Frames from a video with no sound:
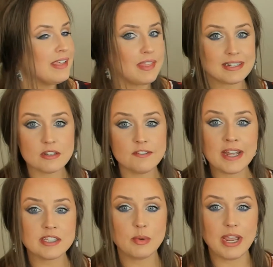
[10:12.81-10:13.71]
That's a
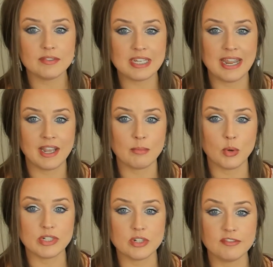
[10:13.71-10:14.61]
fancy way of saying I'm
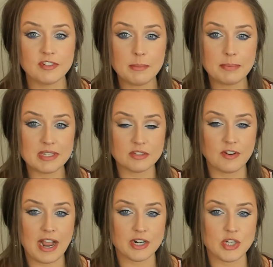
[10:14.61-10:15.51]
going to flip this
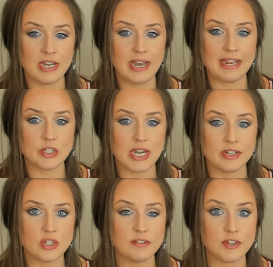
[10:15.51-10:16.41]
fraction and
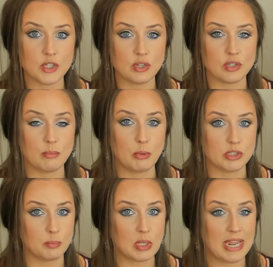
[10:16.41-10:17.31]
change division to
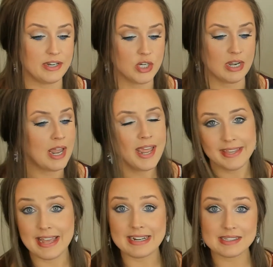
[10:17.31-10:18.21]
multiplication.
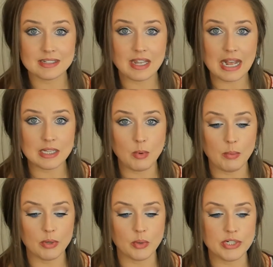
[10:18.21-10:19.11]
And that is exactly
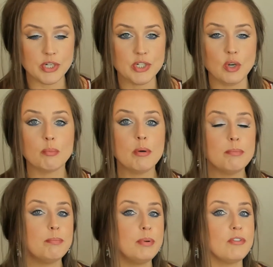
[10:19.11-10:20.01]
what we're going to do.
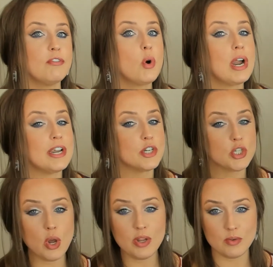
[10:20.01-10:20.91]
But before I
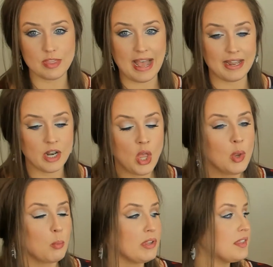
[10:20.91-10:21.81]
show you that,
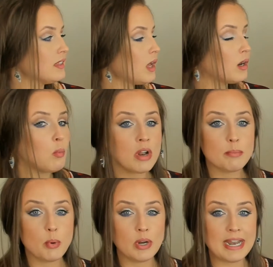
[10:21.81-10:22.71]
one thing that I
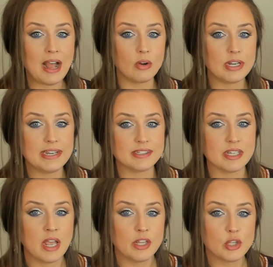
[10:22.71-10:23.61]
want to point out
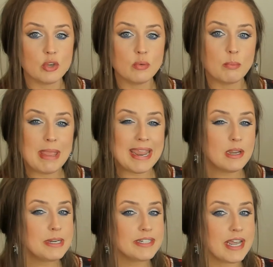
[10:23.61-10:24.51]
is you
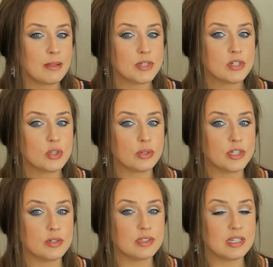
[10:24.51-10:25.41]
may be tempted to
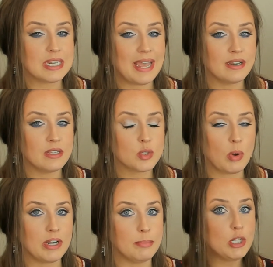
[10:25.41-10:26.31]
reduce the 10 and the
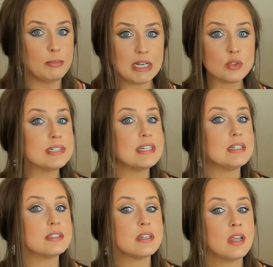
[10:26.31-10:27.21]
20, but you must
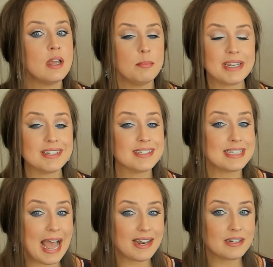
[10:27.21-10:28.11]
resist because
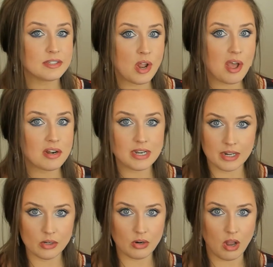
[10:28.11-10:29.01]
that is not an
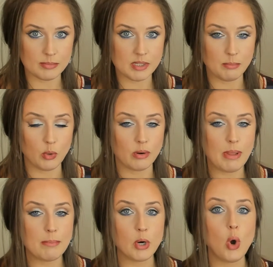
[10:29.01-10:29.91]
intercom symbol.
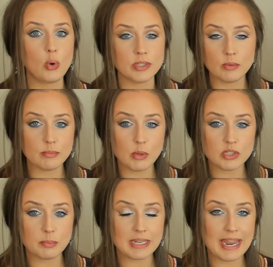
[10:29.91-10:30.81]
Remember, only with
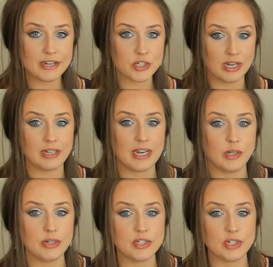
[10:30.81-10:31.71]
multiplication can
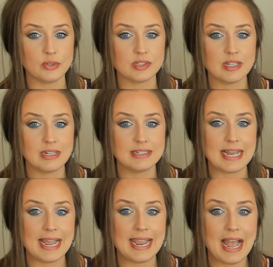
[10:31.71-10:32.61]
you reduce
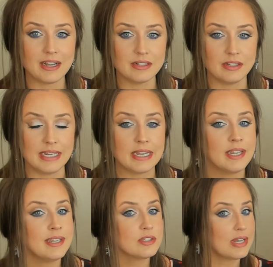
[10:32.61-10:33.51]
diagonally.
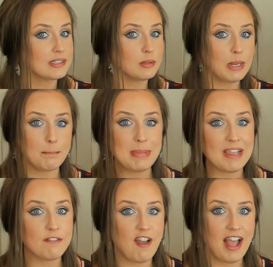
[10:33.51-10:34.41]
So that's going to be a
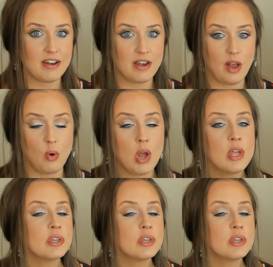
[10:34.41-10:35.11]
big fat no.